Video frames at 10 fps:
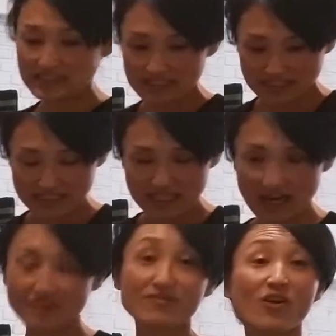these
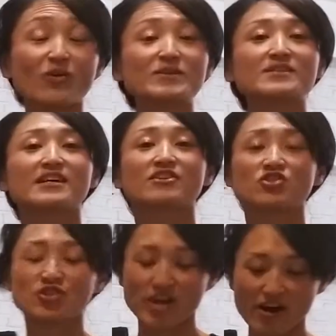have lost their
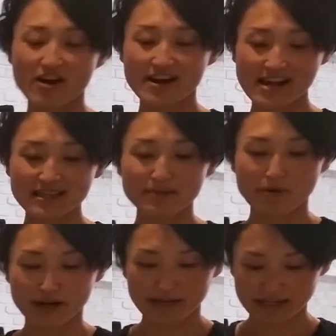share in the
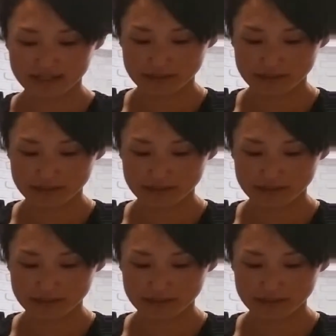market.